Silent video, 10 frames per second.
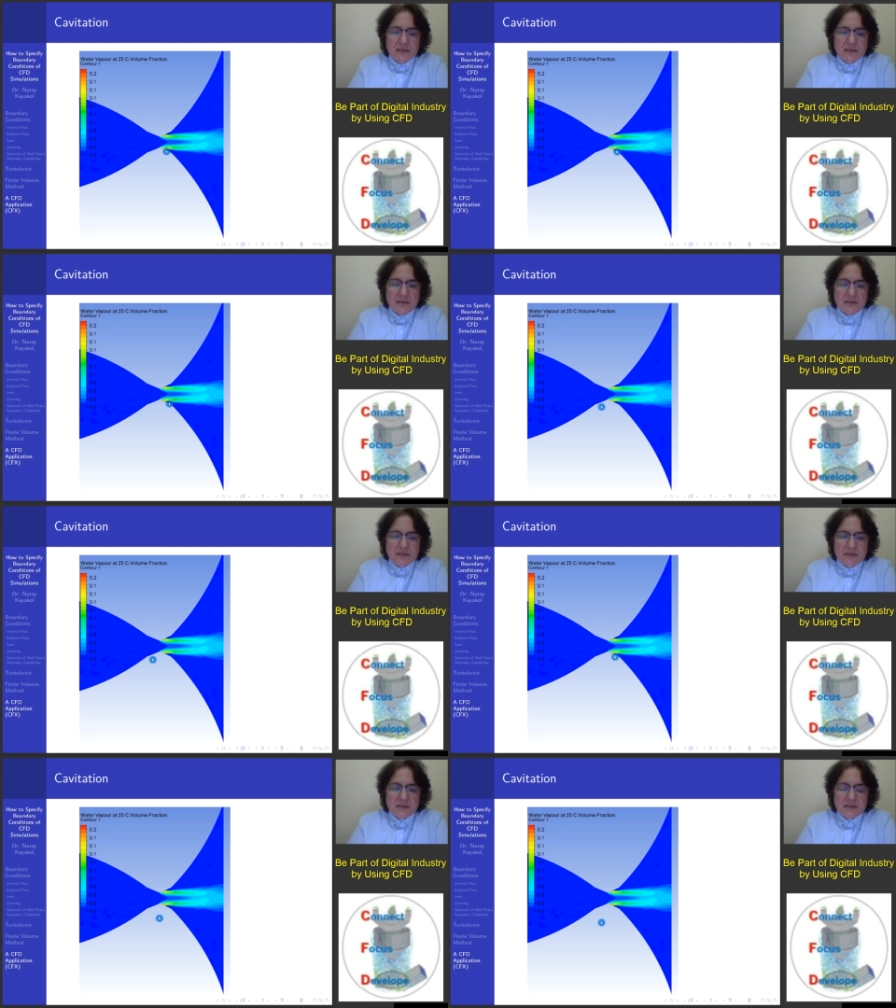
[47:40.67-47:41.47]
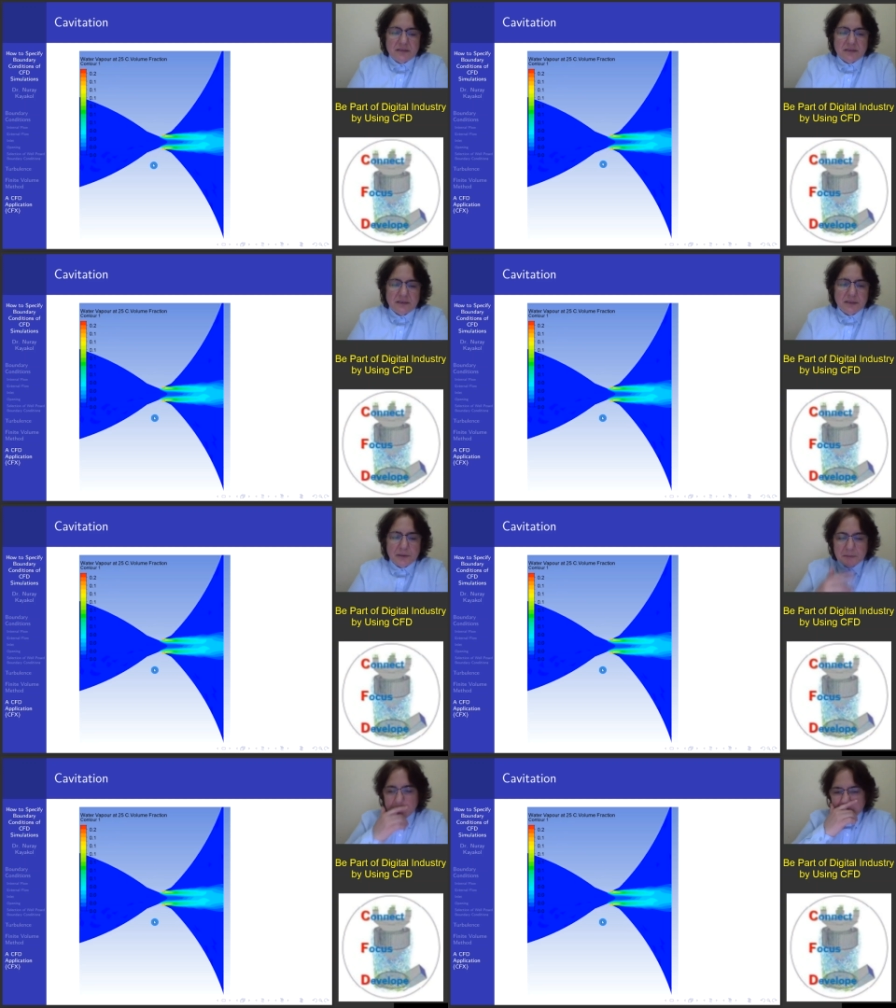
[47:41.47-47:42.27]
This is
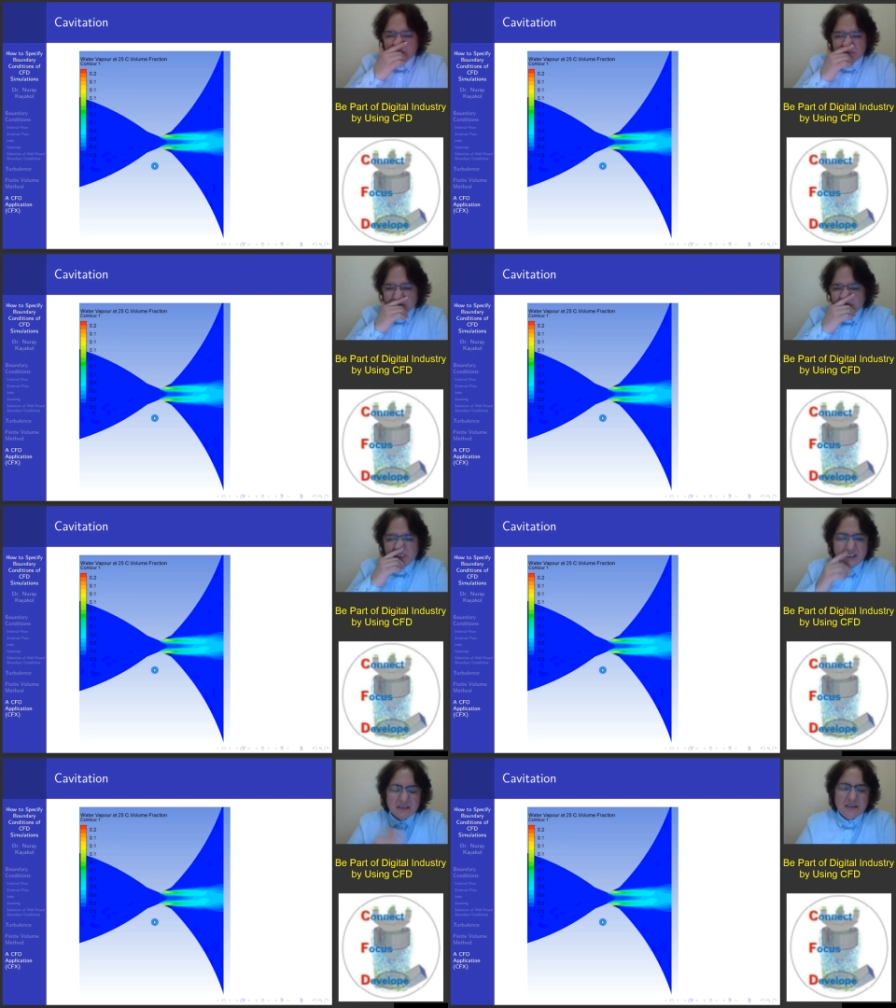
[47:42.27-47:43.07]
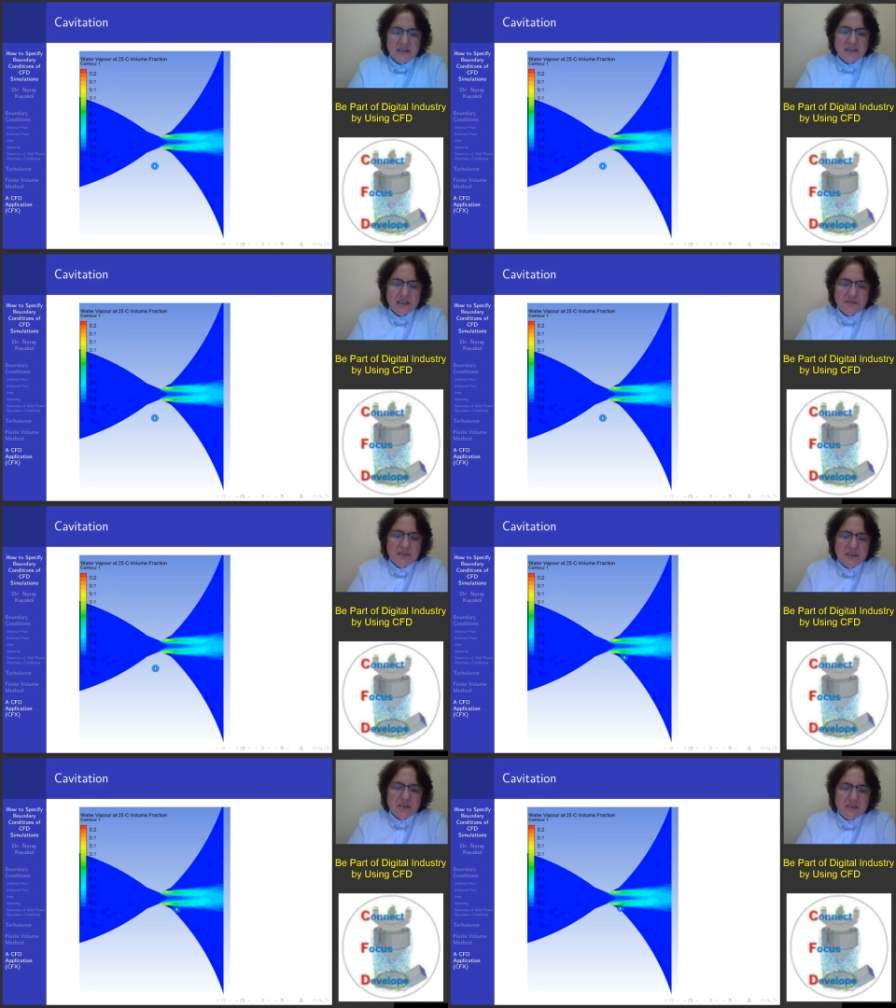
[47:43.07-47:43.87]
why
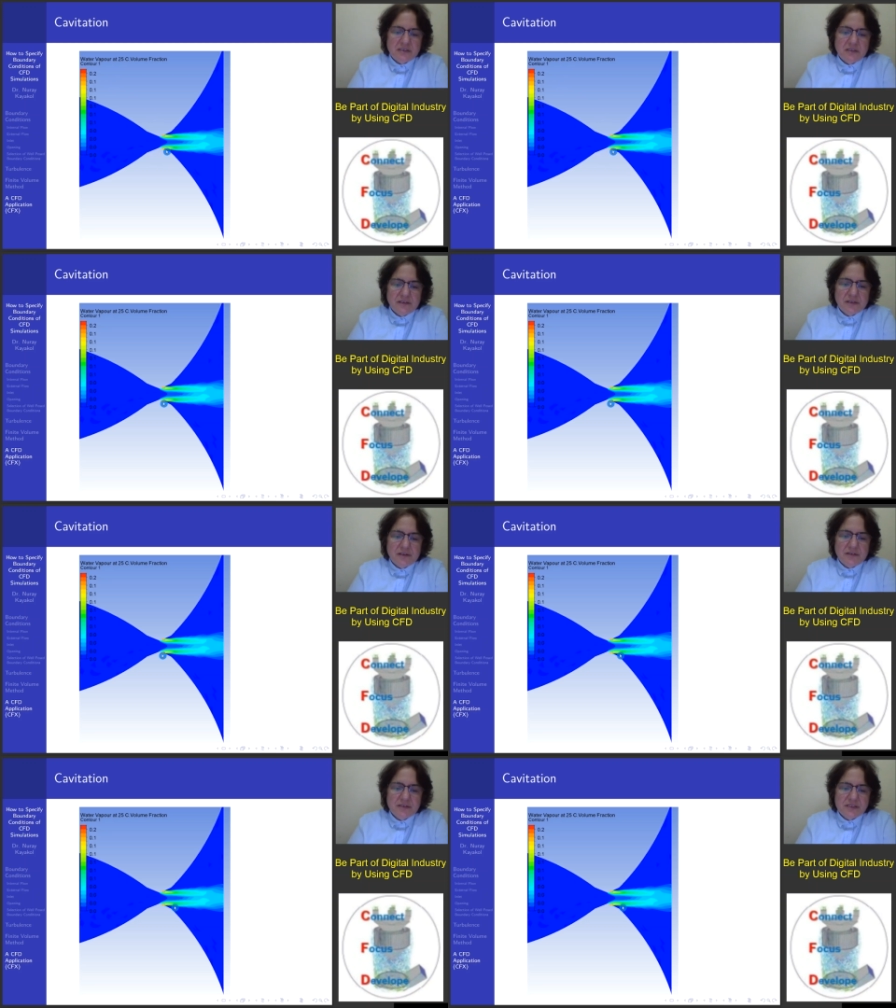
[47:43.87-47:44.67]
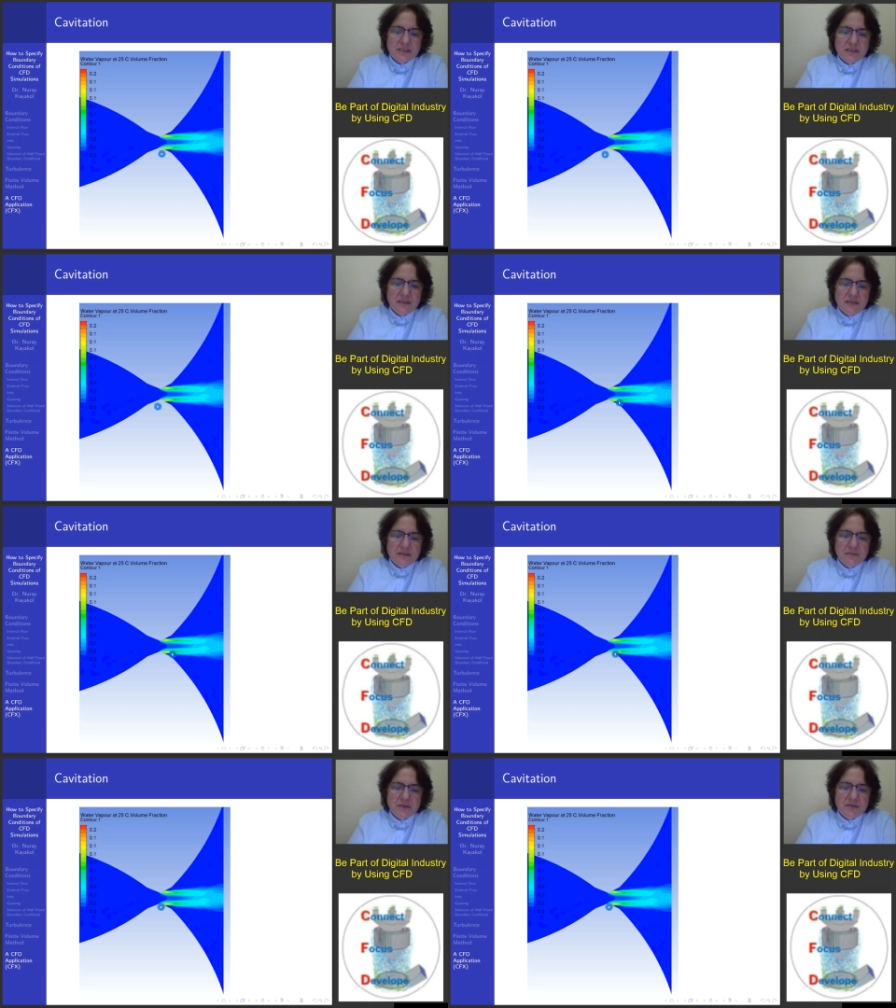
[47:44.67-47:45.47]
cavitation occurs here,
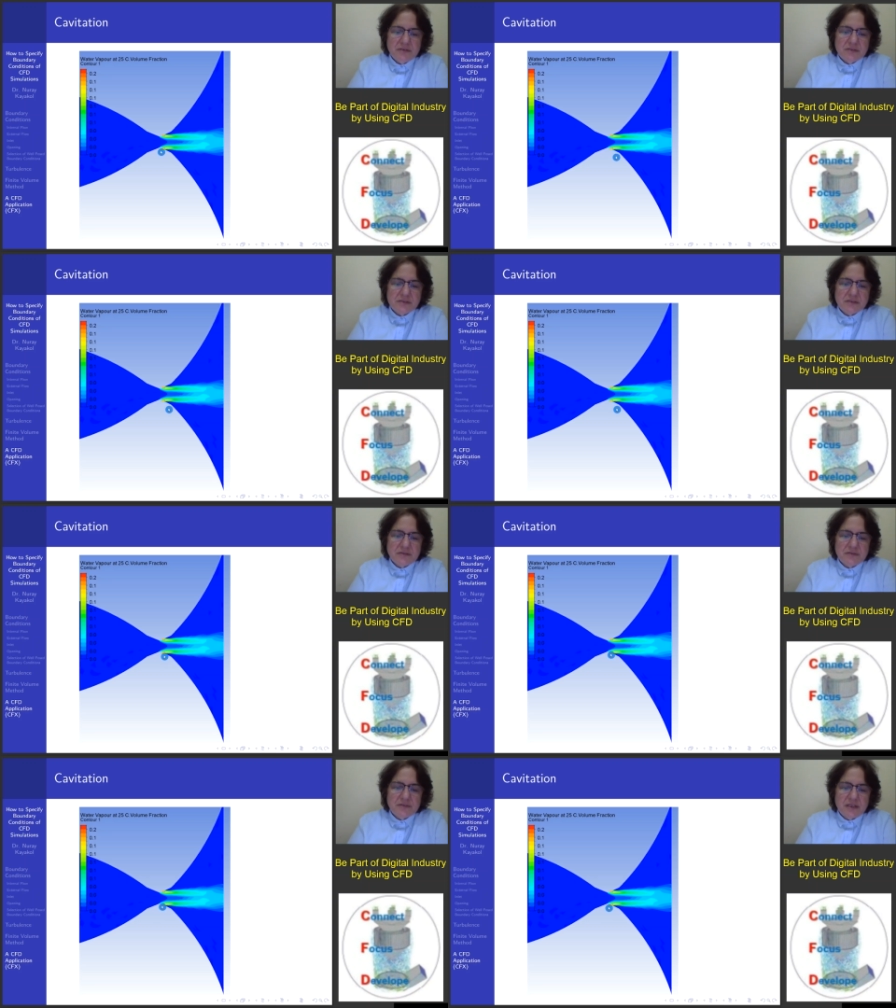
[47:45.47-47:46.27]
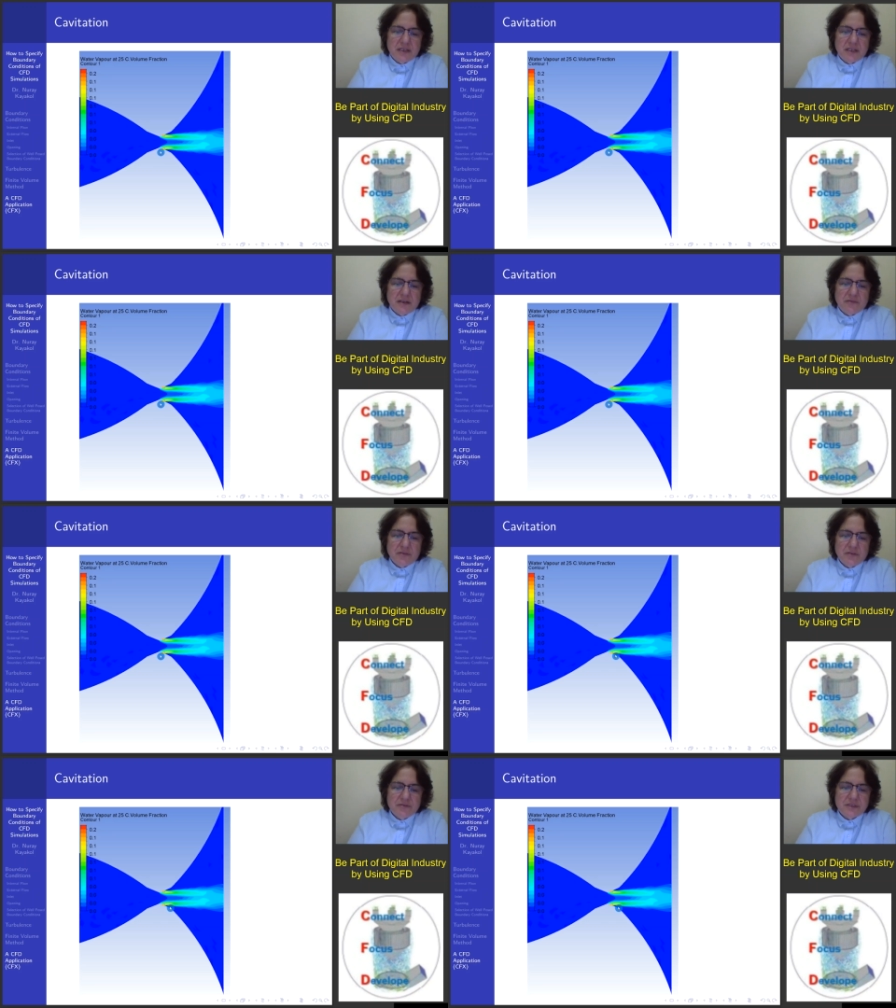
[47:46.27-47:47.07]
because of
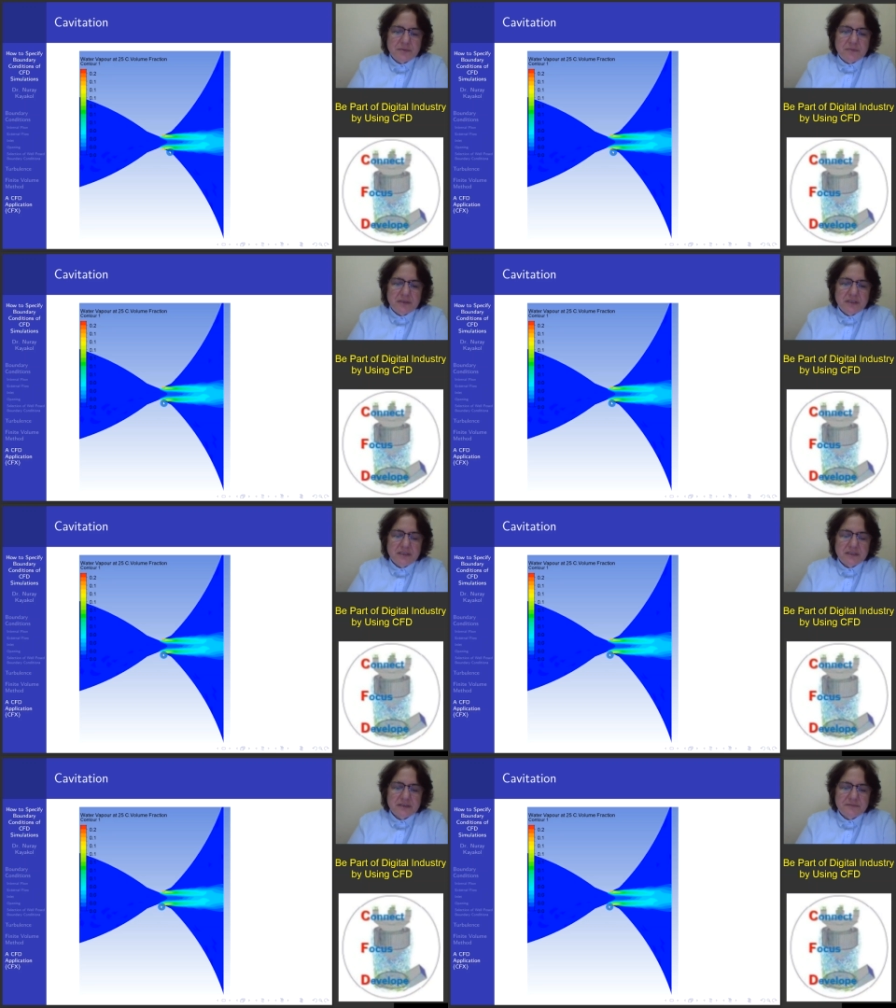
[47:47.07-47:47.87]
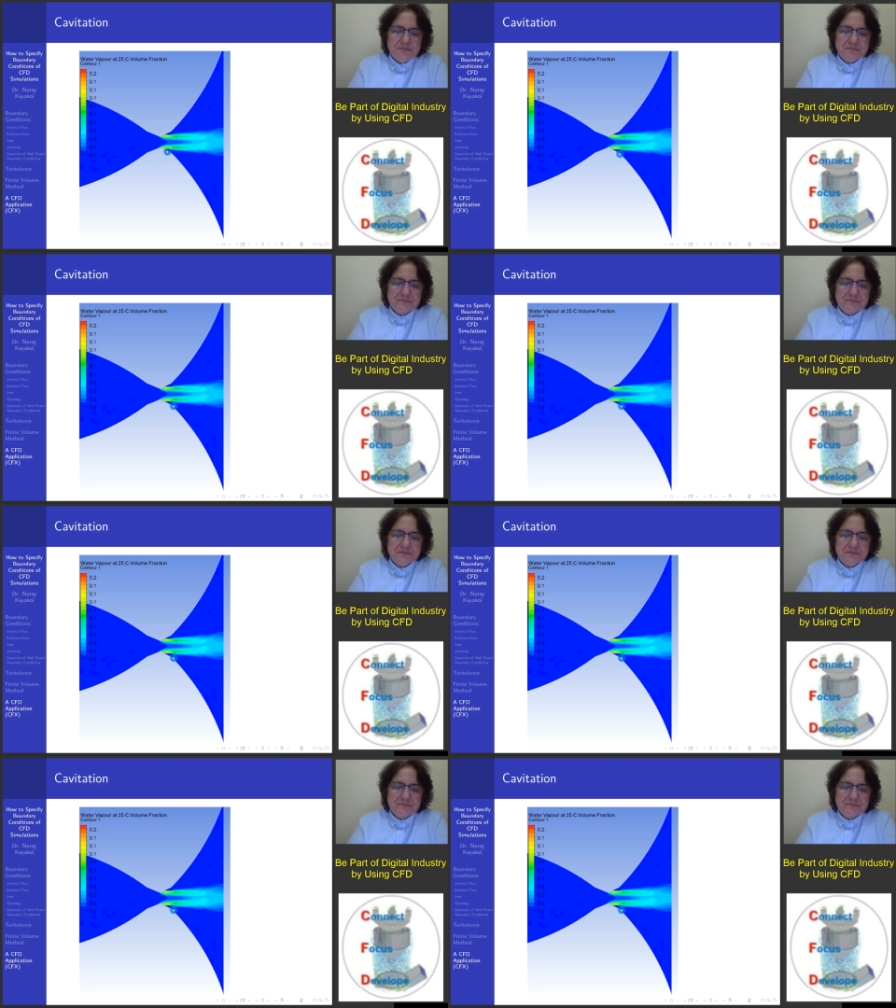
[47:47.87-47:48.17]
flow separation,